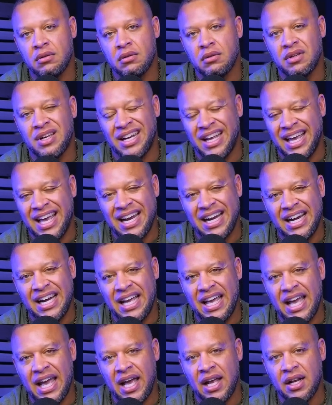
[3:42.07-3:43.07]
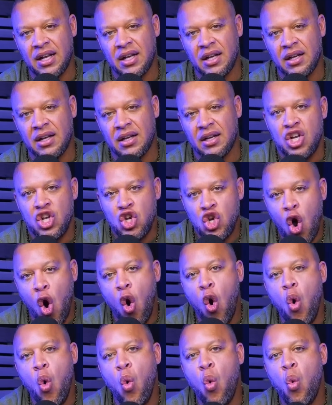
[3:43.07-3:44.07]
and again and again.
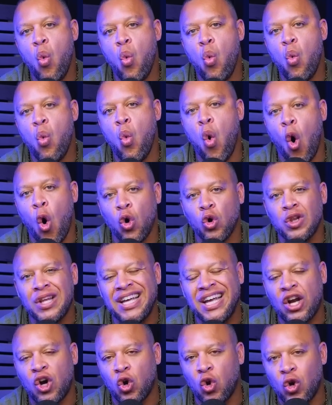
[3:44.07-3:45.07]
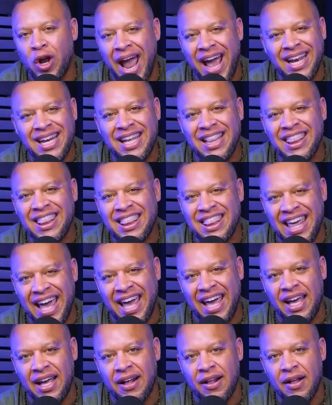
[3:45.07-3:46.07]
No worldly created
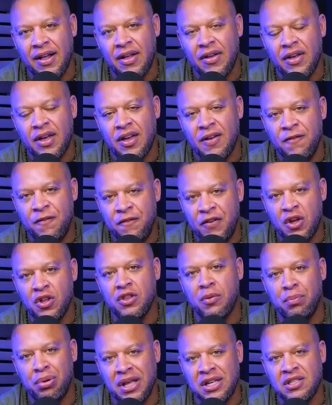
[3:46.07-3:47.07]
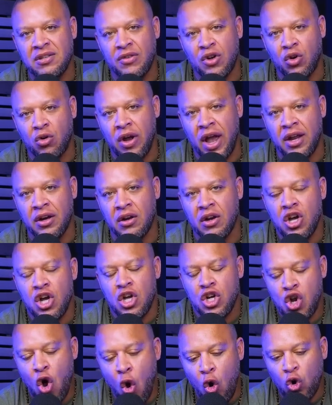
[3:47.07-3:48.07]
thing can fill the place of the creator.
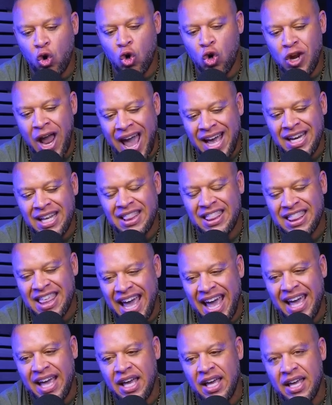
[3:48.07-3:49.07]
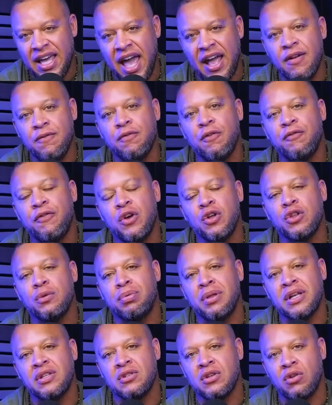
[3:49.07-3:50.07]
No created thing can fulfill the
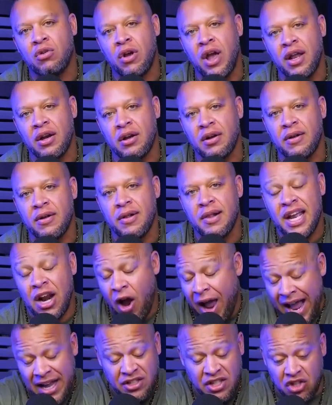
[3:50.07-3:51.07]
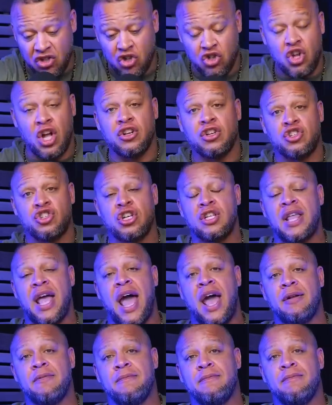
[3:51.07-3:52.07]
place of the creator. And our ancestors understood
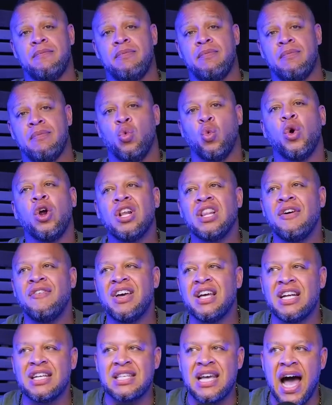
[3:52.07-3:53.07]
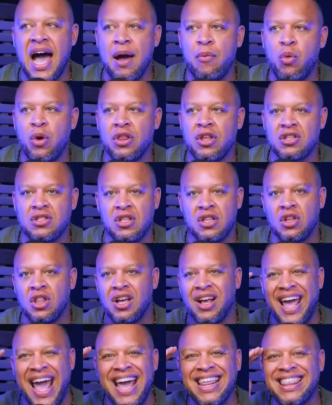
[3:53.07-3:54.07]
that. We're living in a time where the
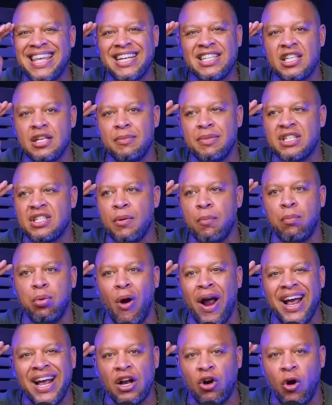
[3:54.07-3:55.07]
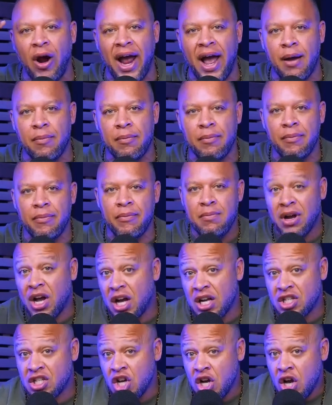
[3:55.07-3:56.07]
atheism is a brain cramp,
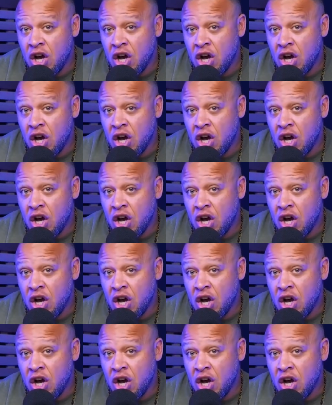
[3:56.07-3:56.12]
because